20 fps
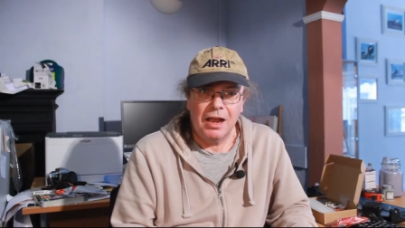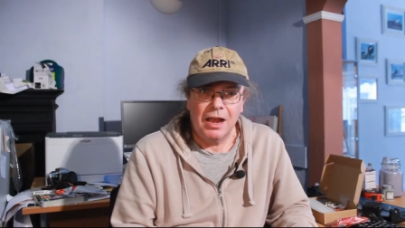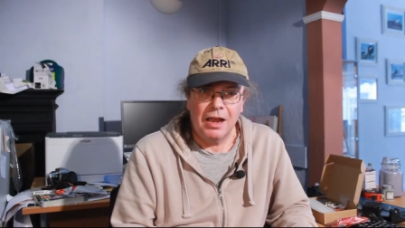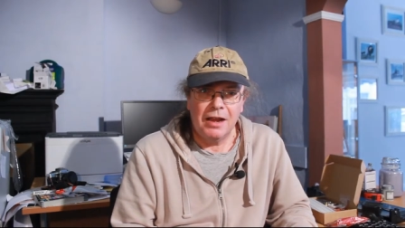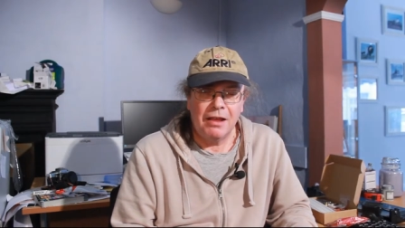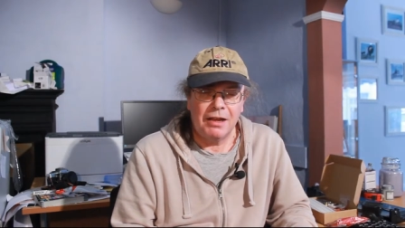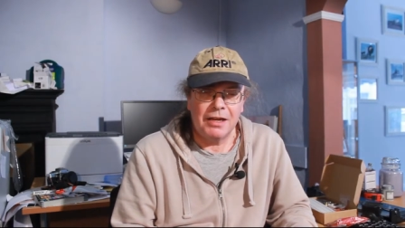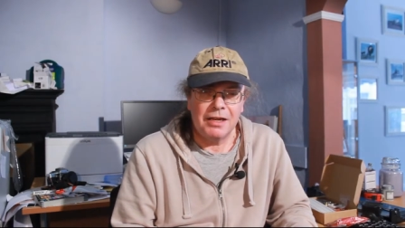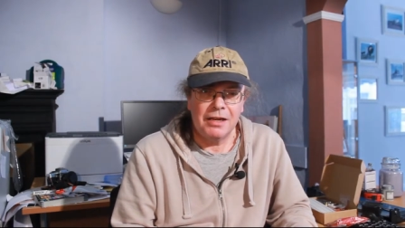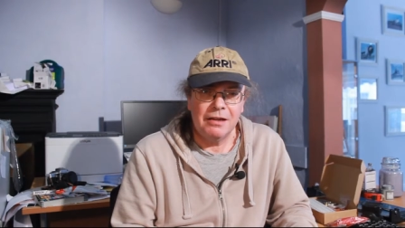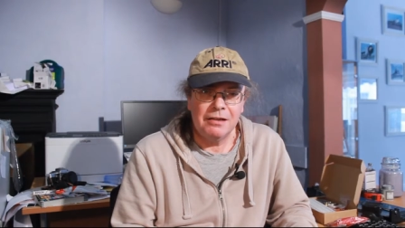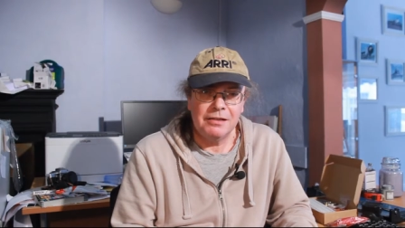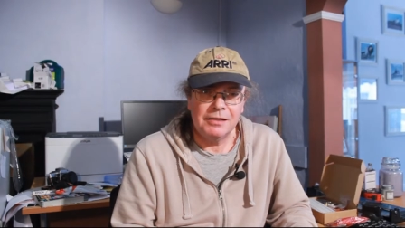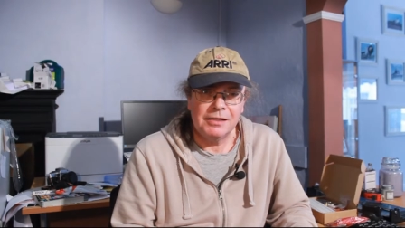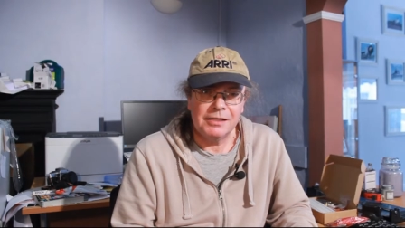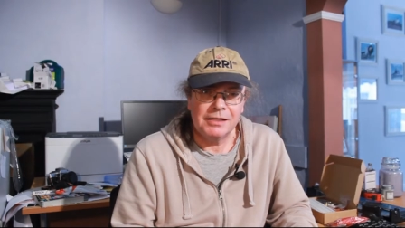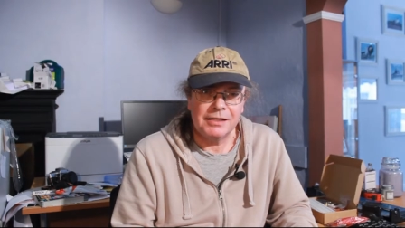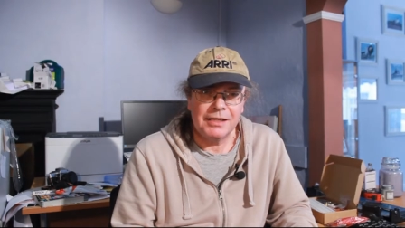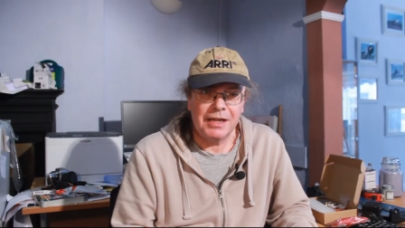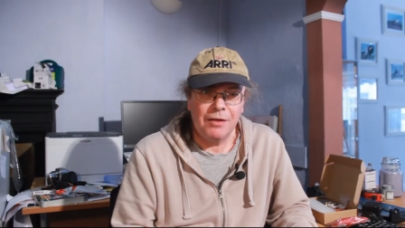And I can
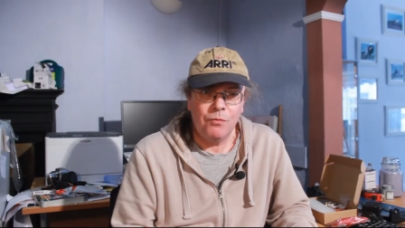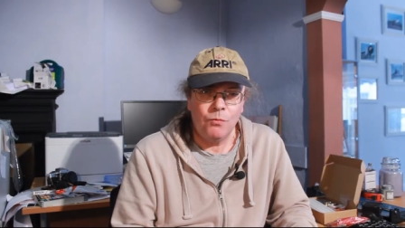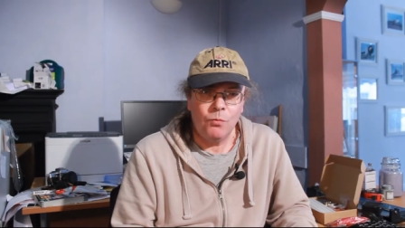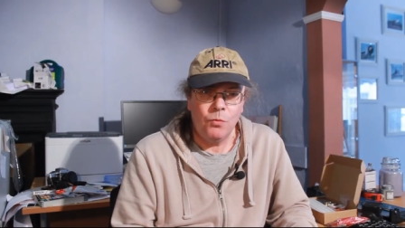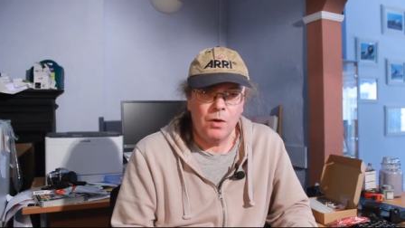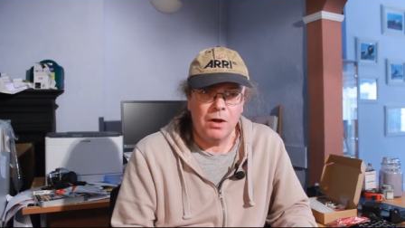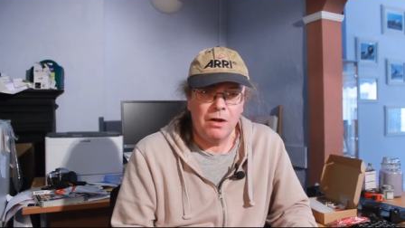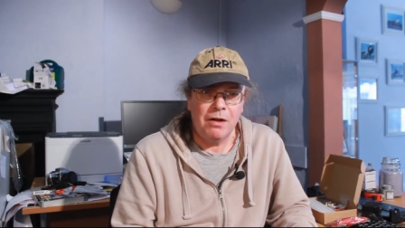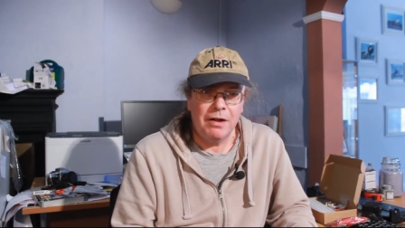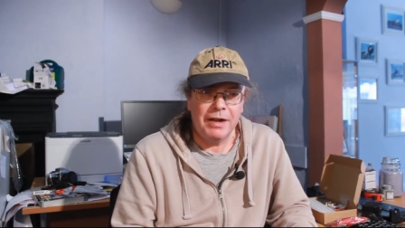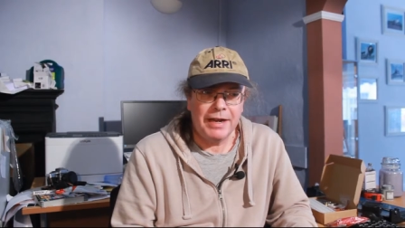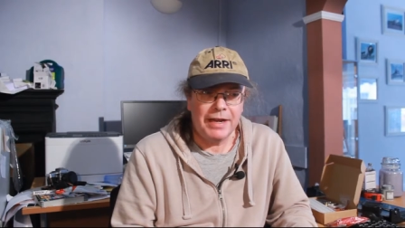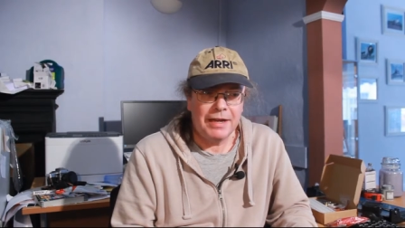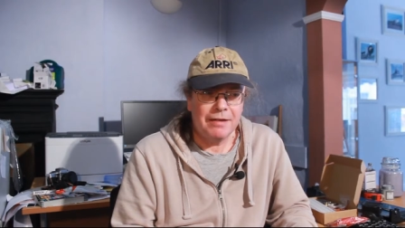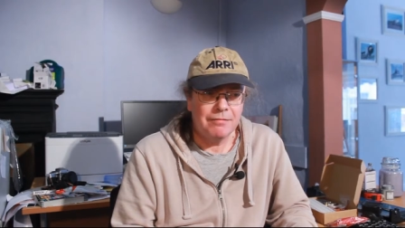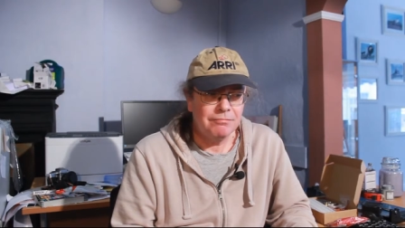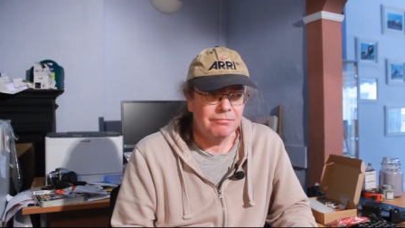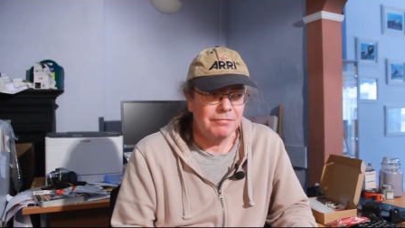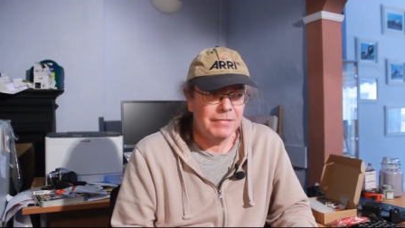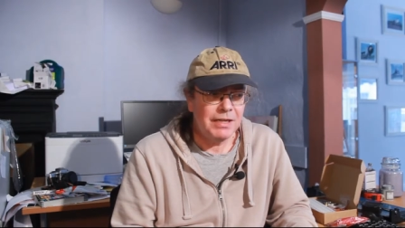understand
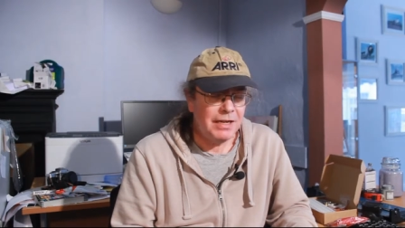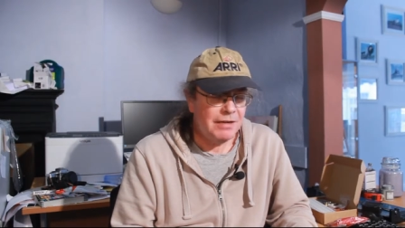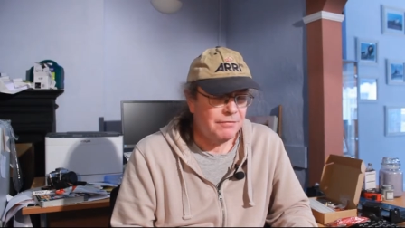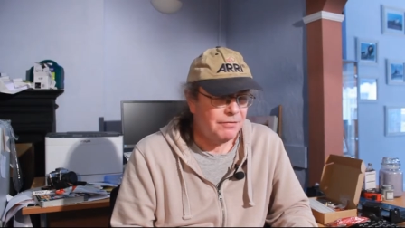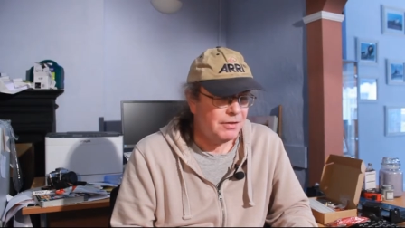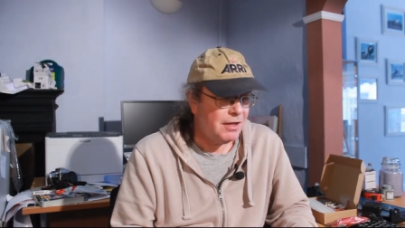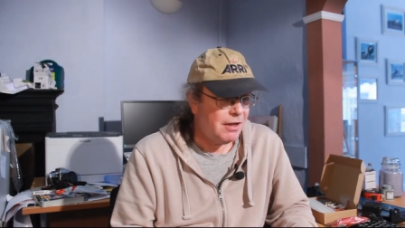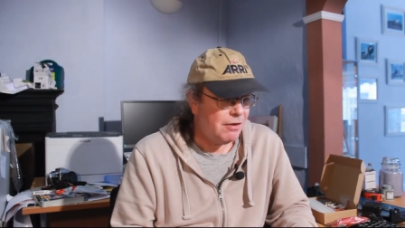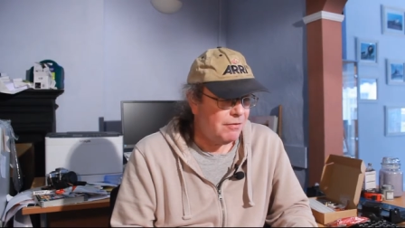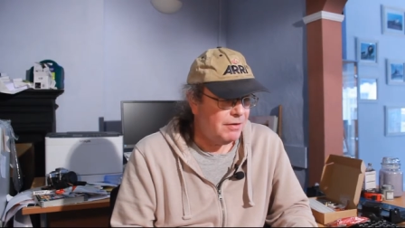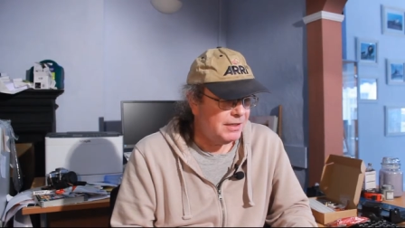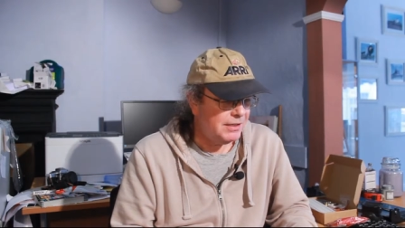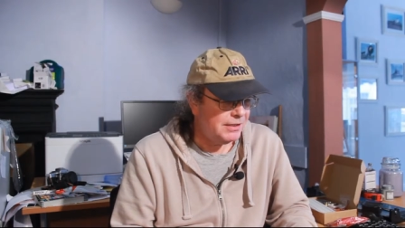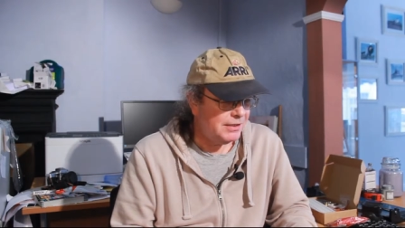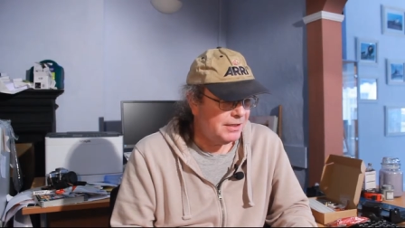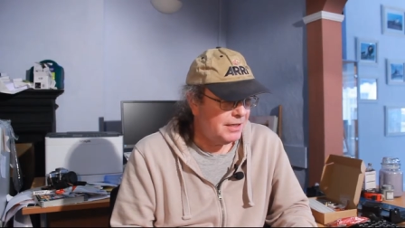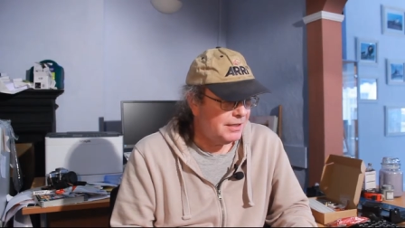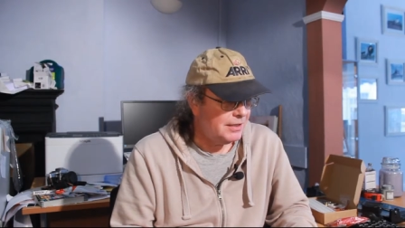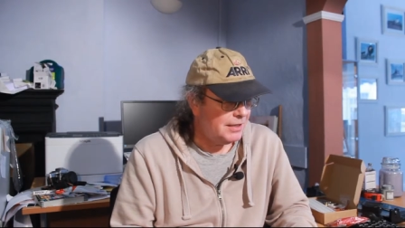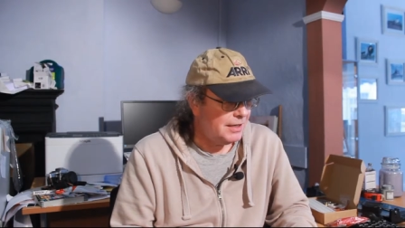why, even though I
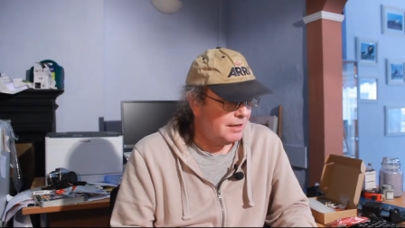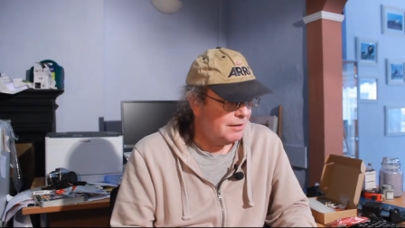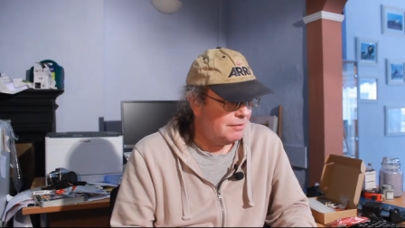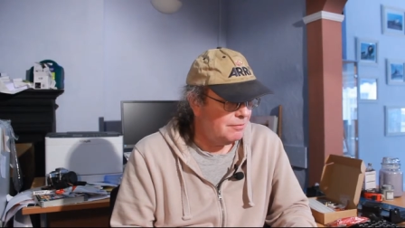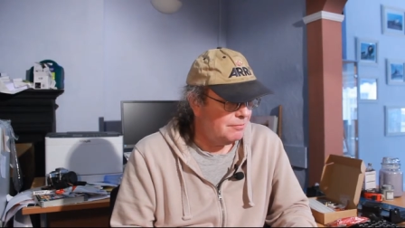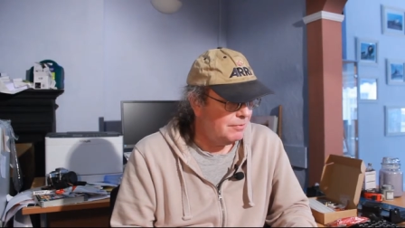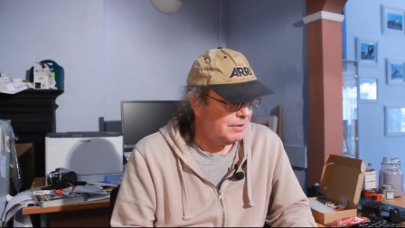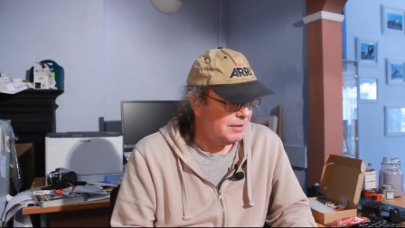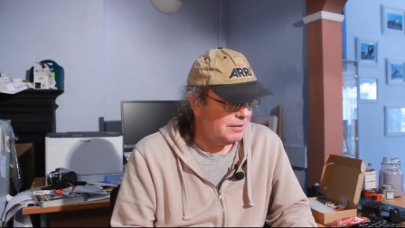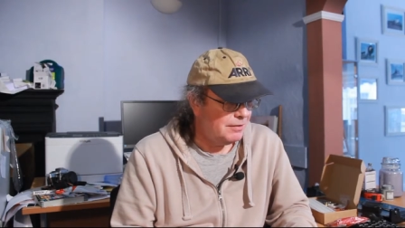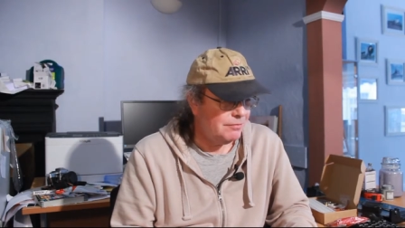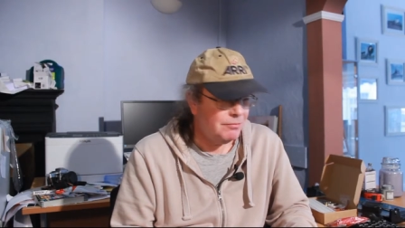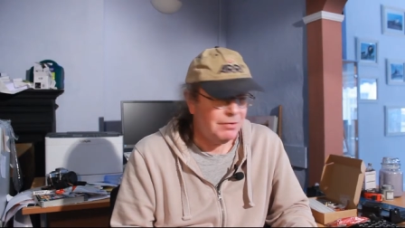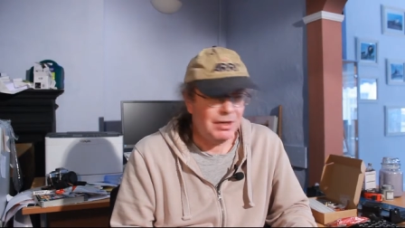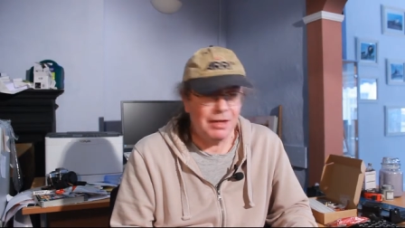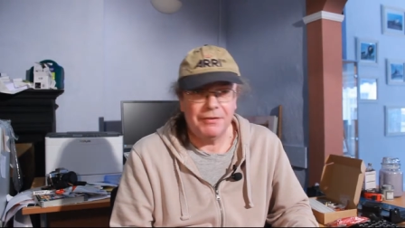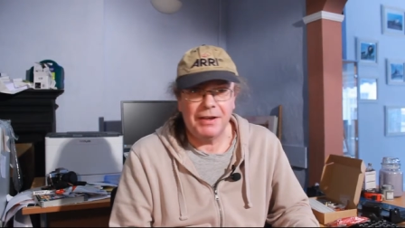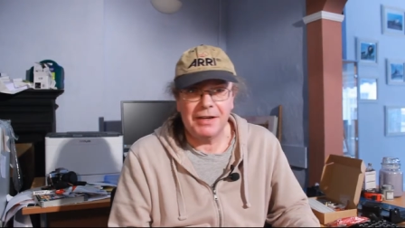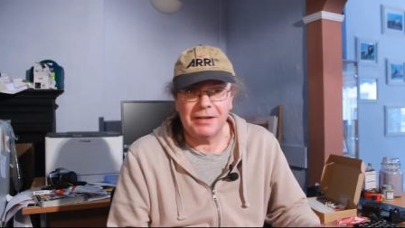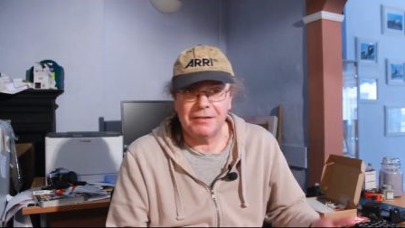sit here with,
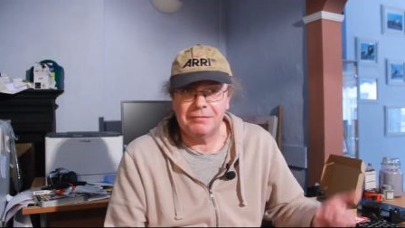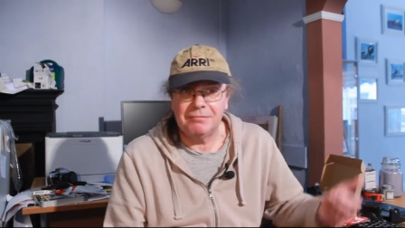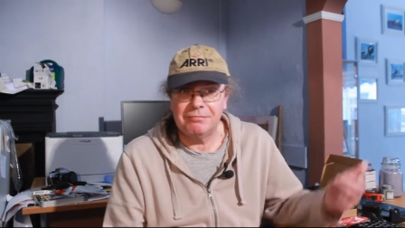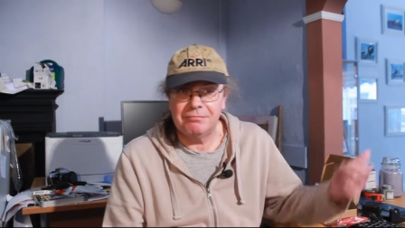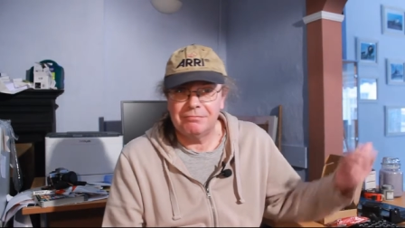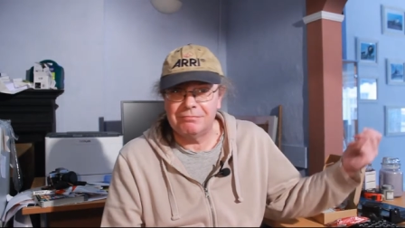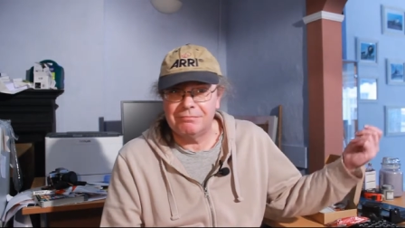well, I've had a